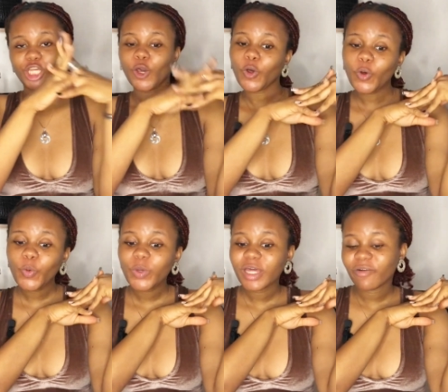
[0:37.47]

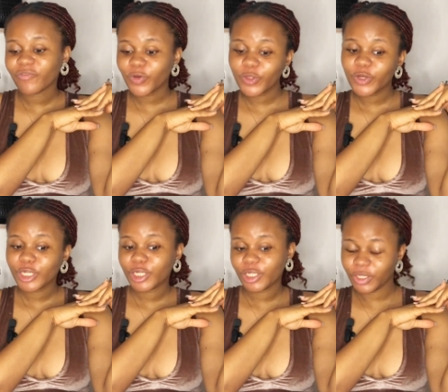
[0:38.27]
So without further
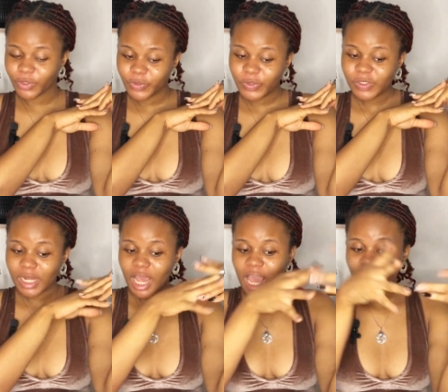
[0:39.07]

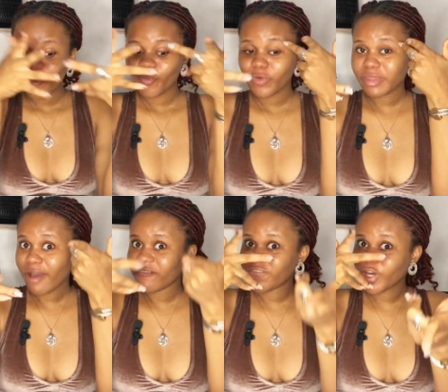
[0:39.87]
ado,
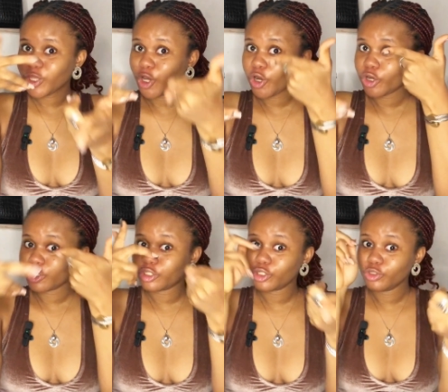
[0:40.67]
without further
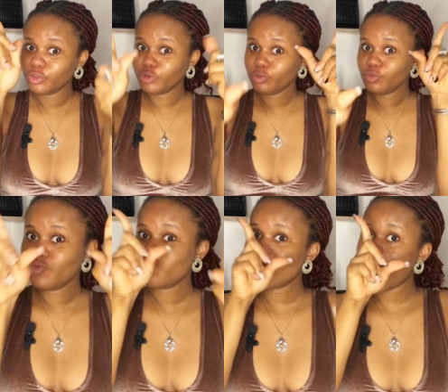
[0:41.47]

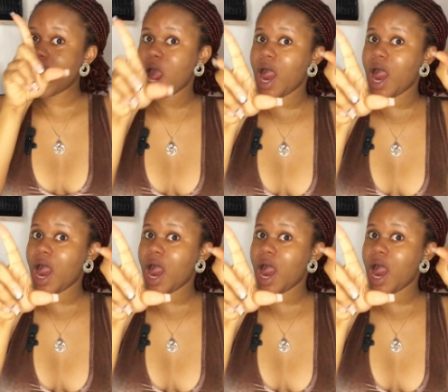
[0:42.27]
ado,